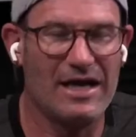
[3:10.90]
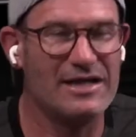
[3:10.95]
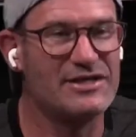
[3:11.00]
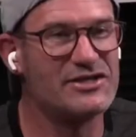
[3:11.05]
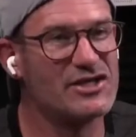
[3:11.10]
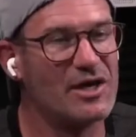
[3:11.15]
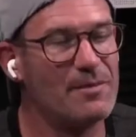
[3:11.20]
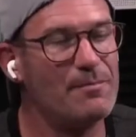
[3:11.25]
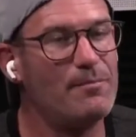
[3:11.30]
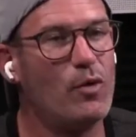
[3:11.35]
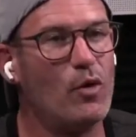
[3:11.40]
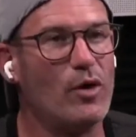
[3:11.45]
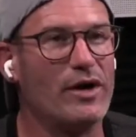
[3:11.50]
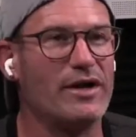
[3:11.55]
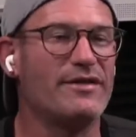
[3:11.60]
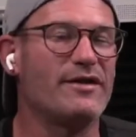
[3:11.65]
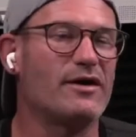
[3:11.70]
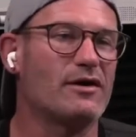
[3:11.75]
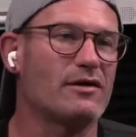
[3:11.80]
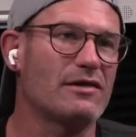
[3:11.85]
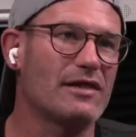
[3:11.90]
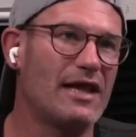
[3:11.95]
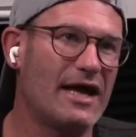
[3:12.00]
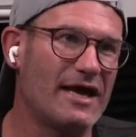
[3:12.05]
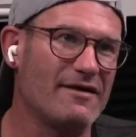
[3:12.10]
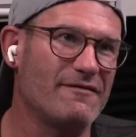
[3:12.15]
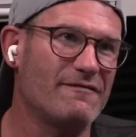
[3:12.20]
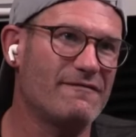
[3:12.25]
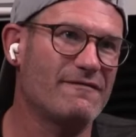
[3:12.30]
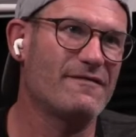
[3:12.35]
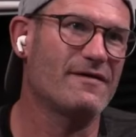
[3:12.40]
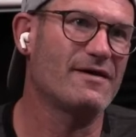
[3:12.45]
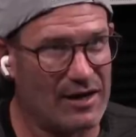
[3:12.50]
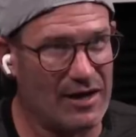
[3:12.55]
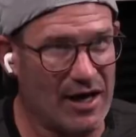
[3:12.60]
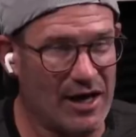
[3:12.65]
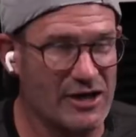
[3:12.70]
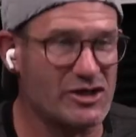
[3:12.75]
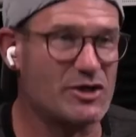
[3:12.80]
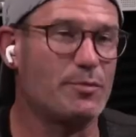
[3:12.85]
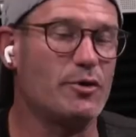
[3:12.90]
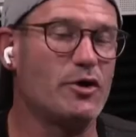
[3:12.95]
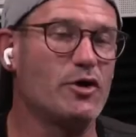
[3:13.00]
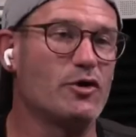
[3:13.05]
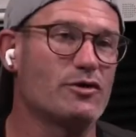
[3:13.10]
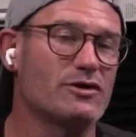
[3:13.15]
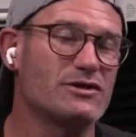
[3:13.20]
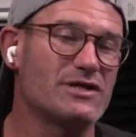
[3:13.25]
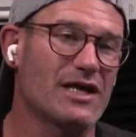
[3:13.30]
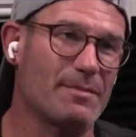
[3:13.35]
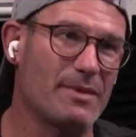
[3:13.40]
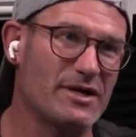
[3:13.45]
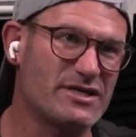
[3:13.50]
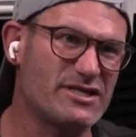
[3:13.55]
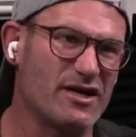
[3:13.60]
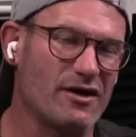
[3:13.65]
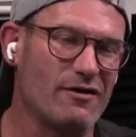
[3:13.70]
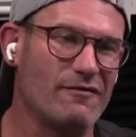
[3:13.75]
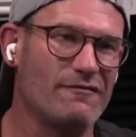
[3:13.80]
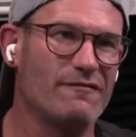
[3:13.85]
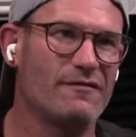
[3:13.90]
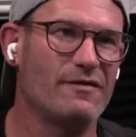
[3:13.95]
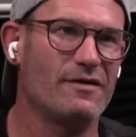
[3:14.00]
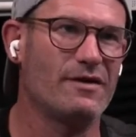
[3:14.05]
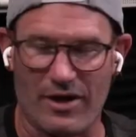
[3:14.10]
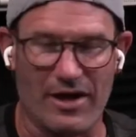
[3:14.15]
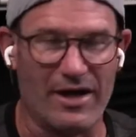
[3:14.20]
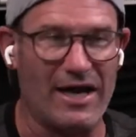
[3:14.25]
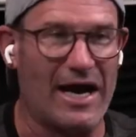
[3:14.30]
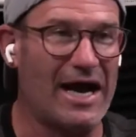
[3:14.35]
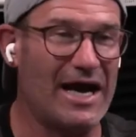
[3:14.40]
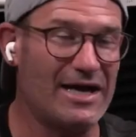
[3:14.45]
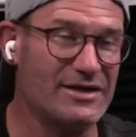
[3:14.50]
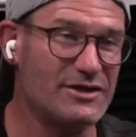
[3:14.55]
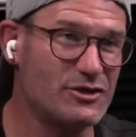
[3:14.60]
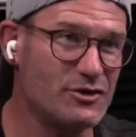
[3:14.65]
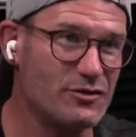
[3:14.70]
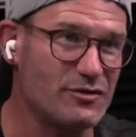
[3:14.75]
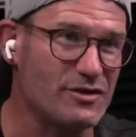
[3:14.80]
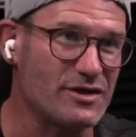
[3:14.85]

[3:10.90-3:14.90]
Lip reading: at some point in their life, entrepreneurs like myself, okay, I had to do